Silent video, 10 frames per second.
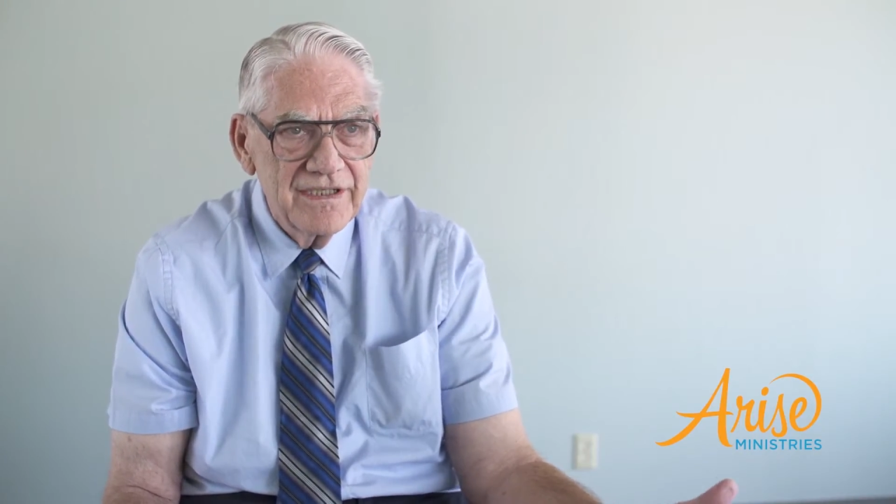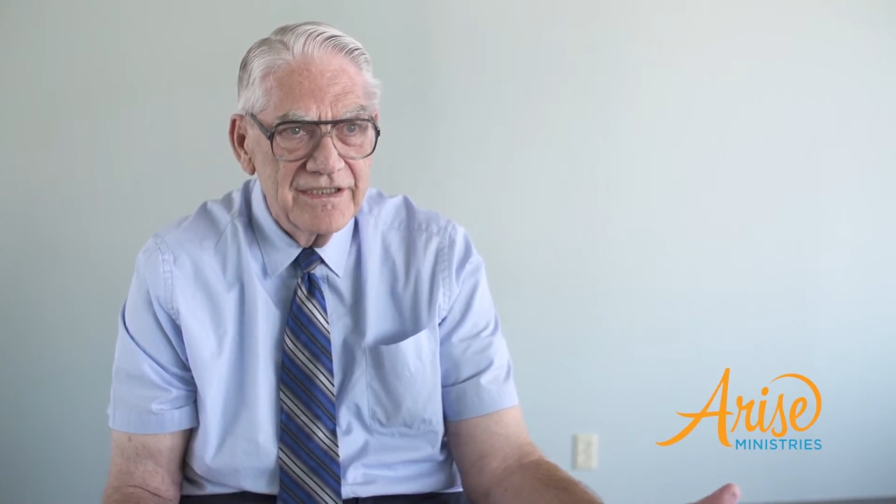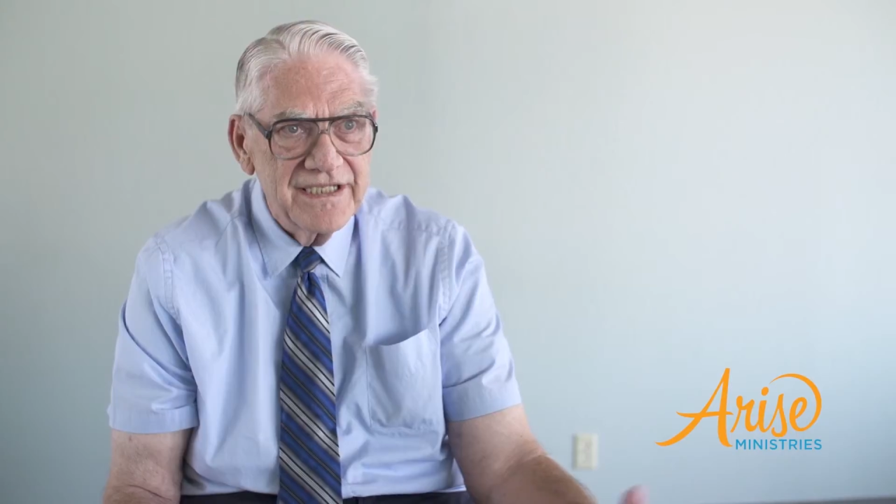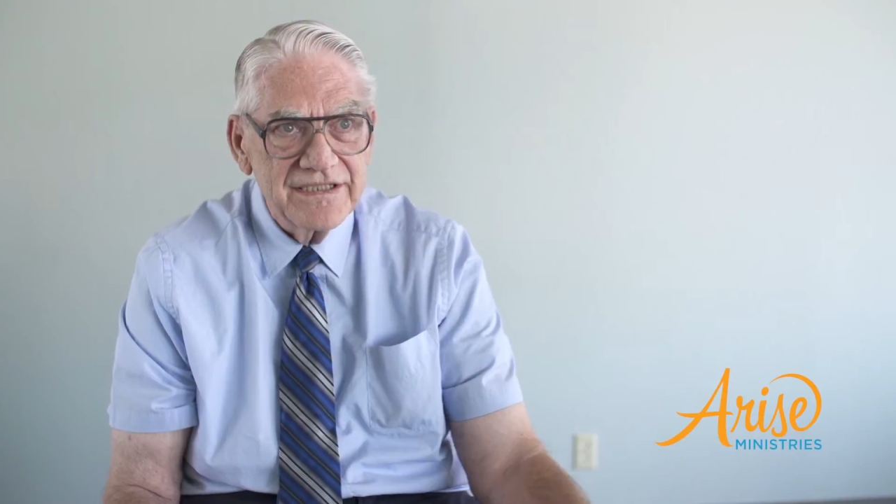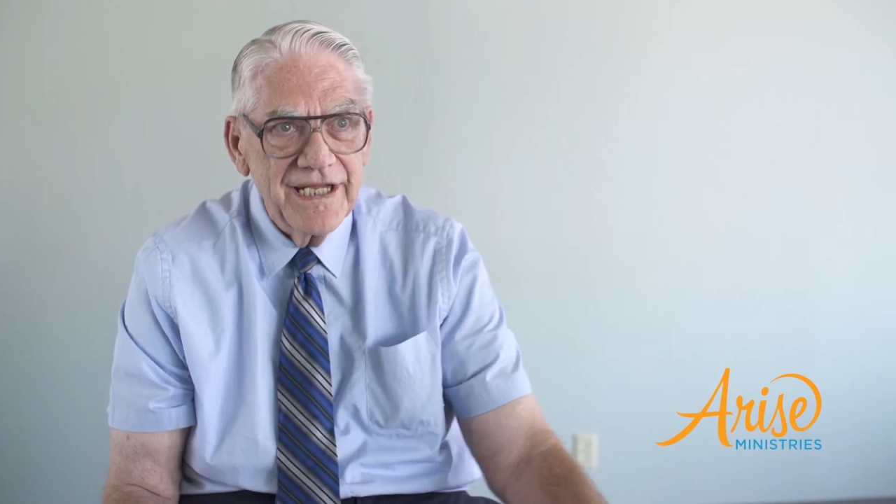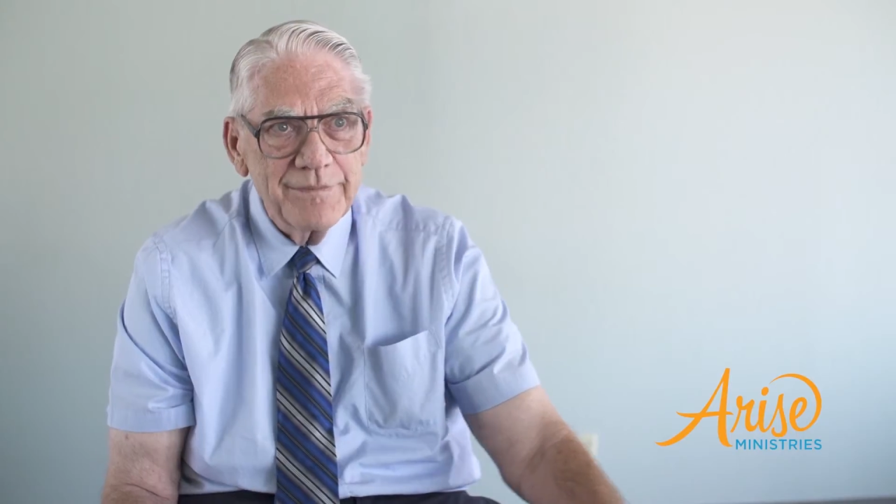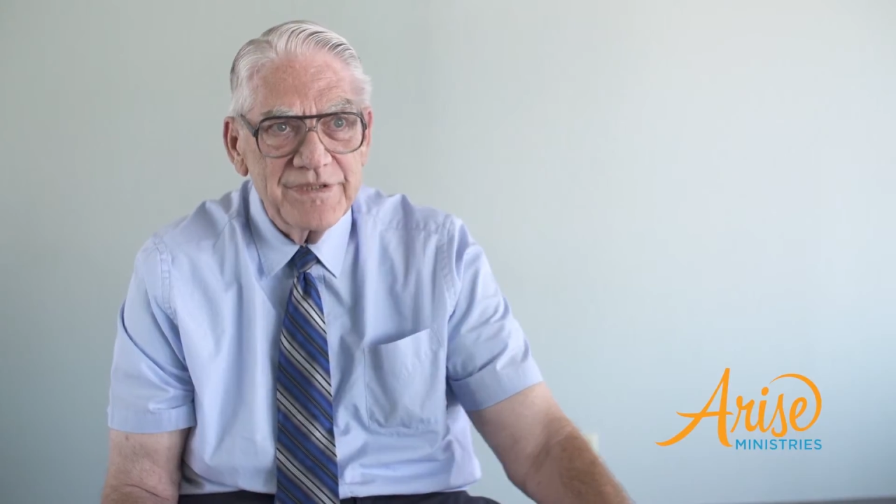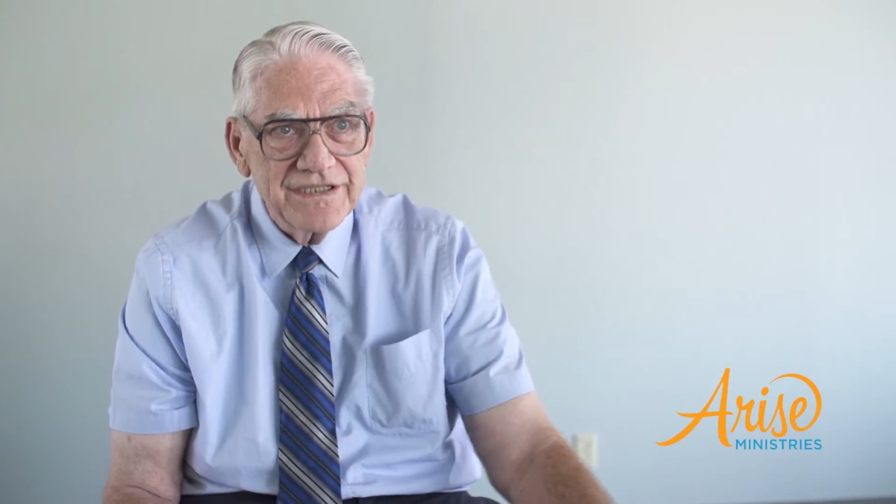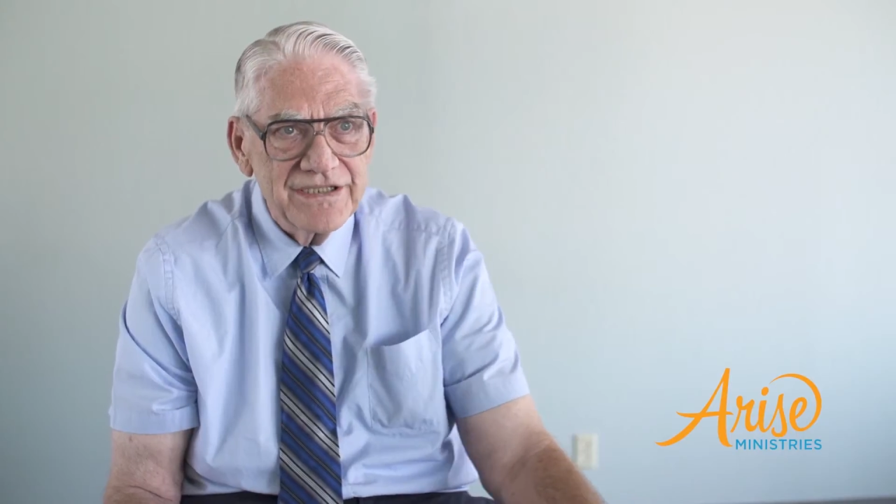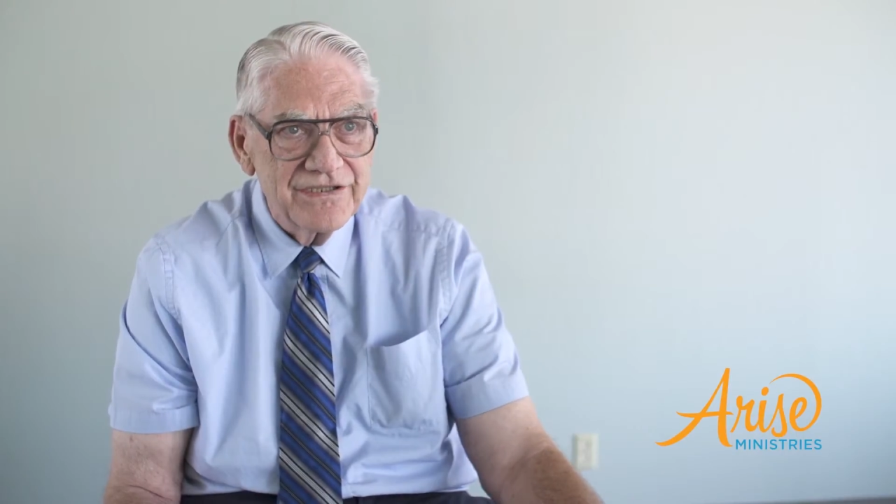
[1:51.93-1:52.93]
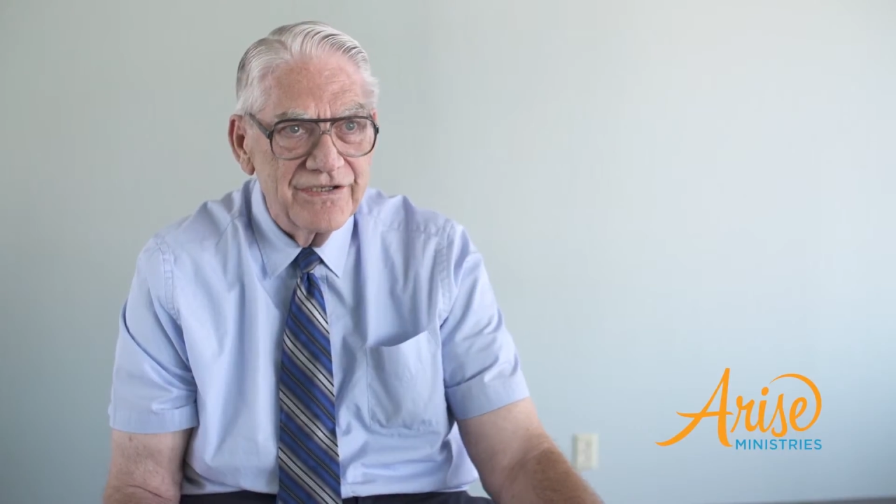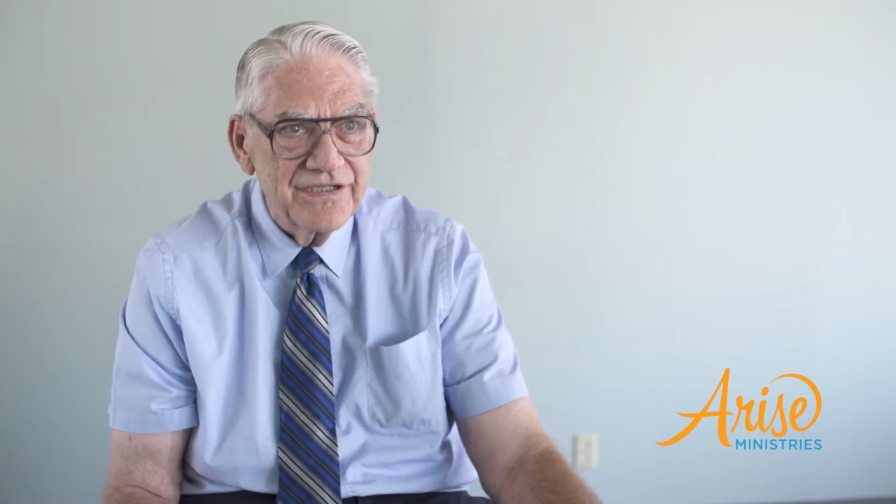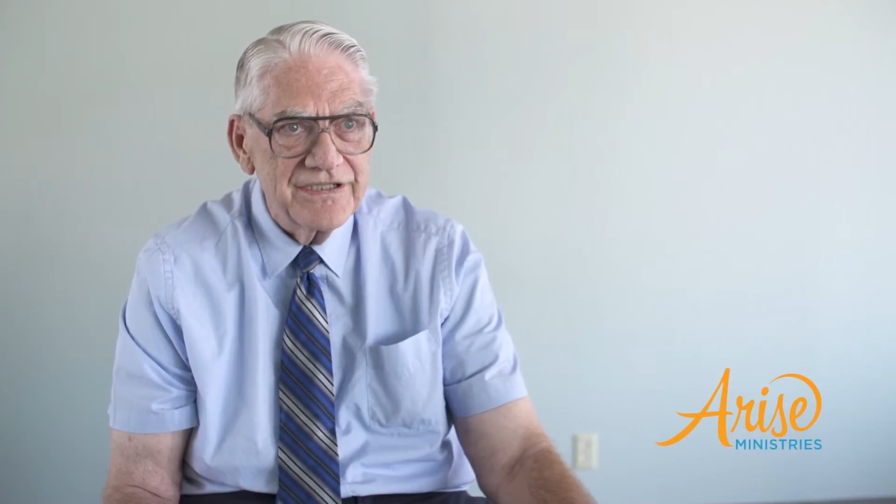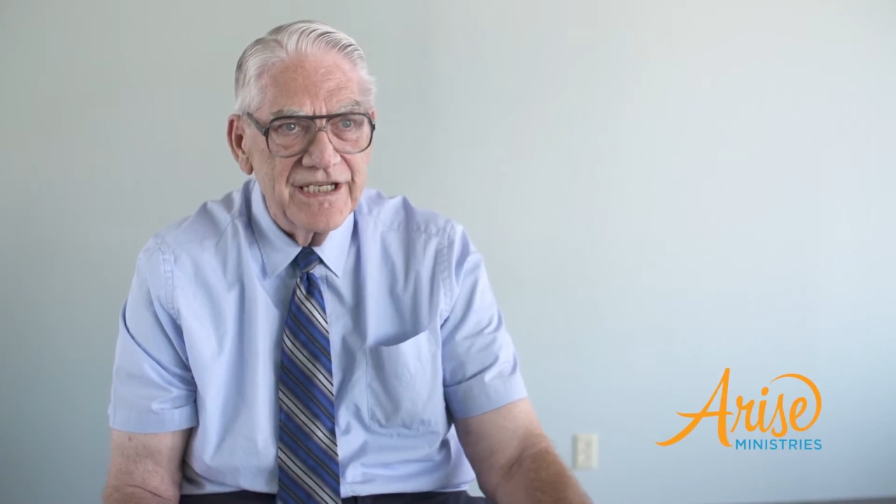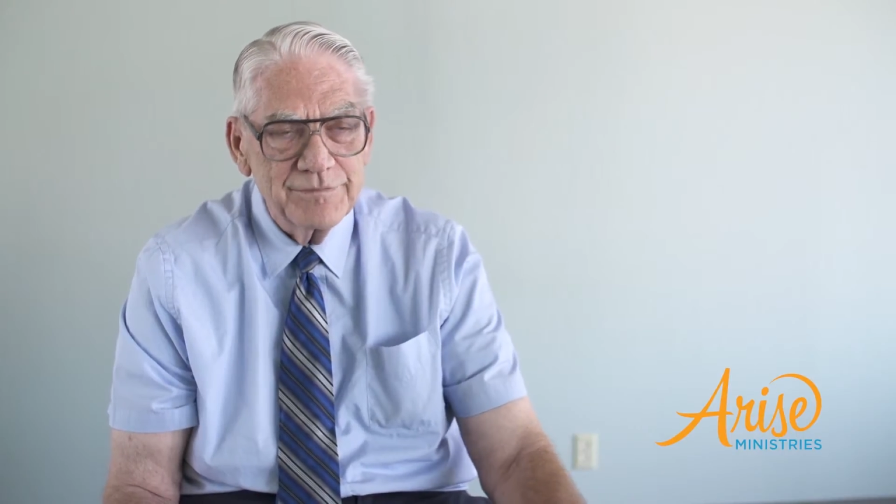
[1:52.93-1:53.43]
6 times 6 is
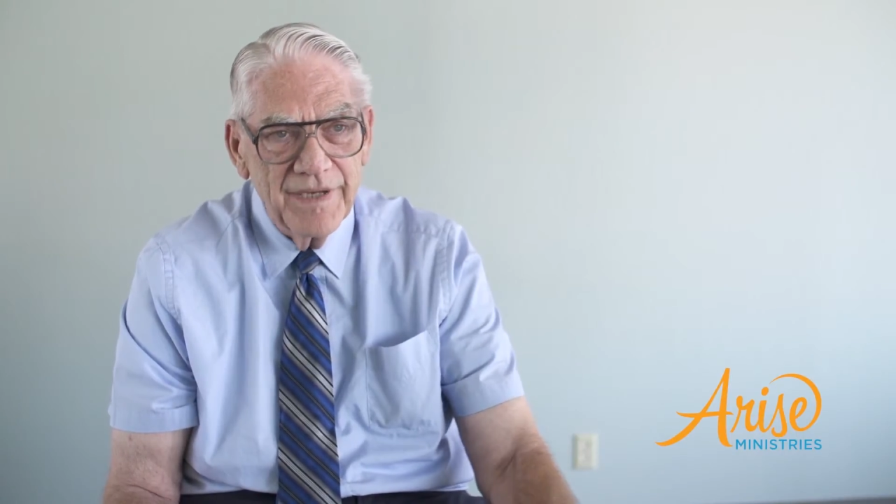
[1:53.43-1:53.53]
36,